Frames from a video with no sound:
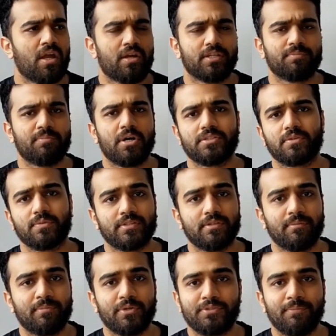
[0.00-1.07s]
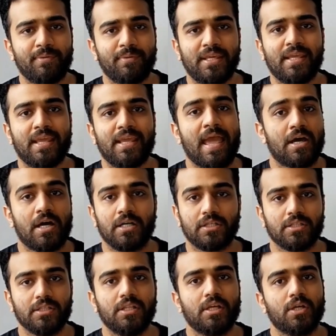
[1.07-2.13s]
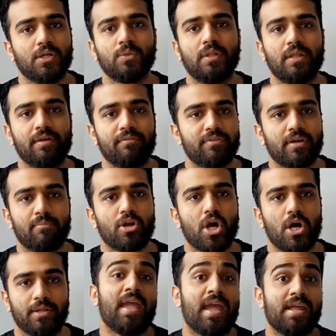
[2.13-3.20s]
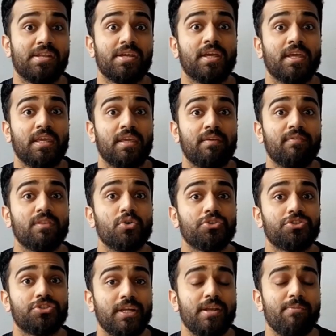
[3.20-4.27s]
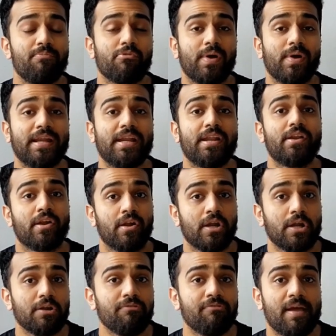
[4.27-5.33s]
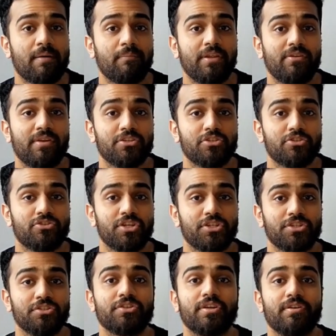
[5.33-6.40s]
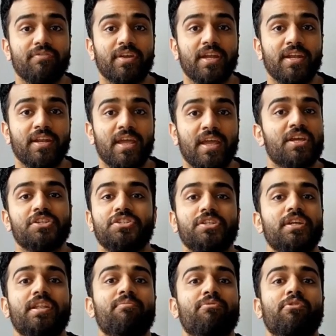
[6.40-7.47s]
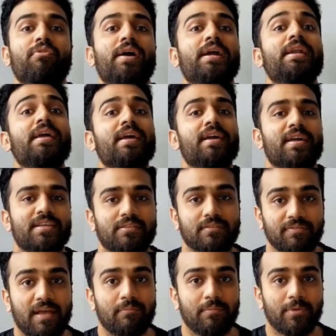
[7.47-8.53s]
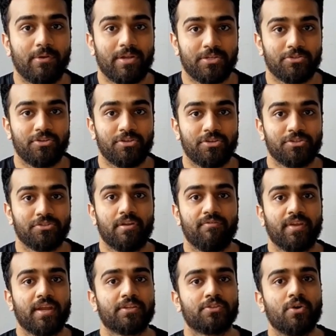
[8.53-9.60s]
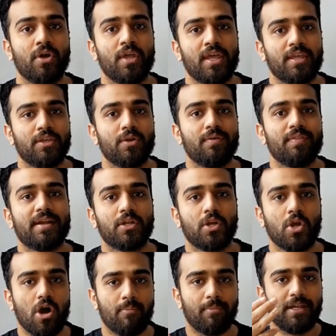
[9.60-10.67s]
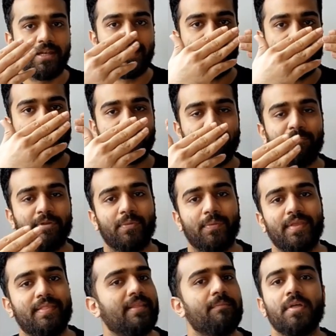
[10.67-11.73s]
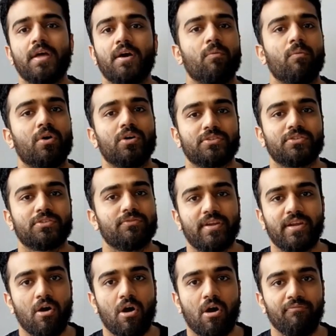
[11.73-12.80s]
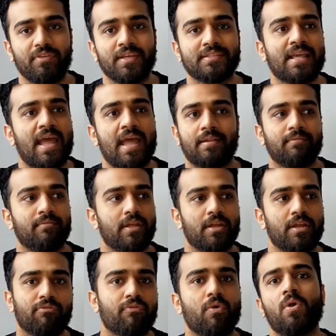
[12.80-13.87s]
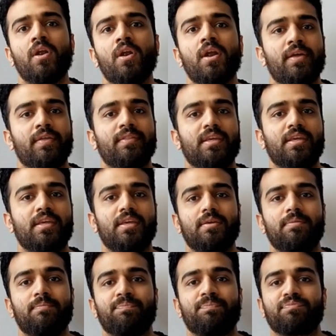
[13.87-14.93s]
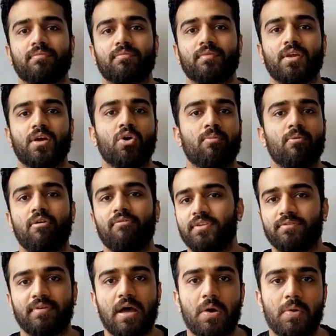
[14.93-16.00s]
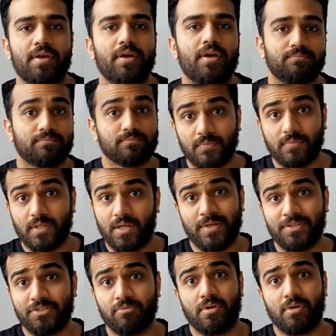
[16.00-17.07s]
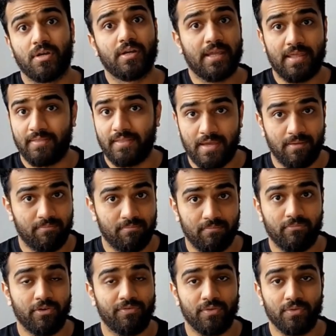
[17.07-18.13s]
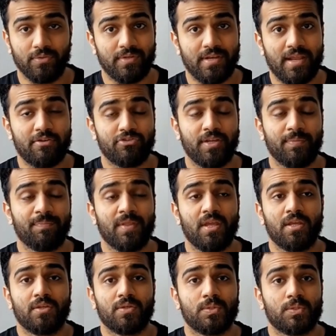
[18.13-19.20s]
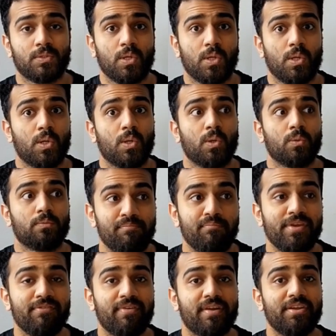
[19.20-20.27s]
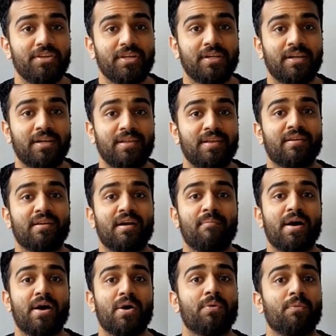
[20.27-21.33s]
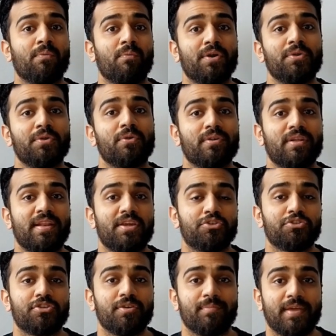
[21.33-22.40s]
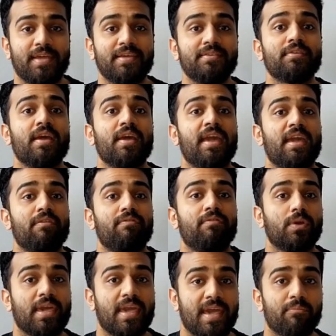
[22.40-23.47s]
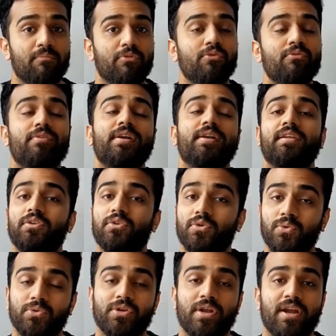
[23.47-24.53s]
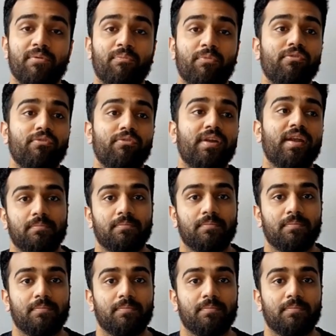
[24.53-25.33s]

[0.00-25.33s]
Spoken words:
Her sponsor was supposed to be an uncle who lived abroad. And even though she'd provided her family registration certificate, she didn't provide his family registration certificate. So, you know, that common link between them wasn't very obvious. And therefore, the Home Office found a question mark and they refused entry. So be very clear about what your relationship is. If you can prove it, then do try to prove it.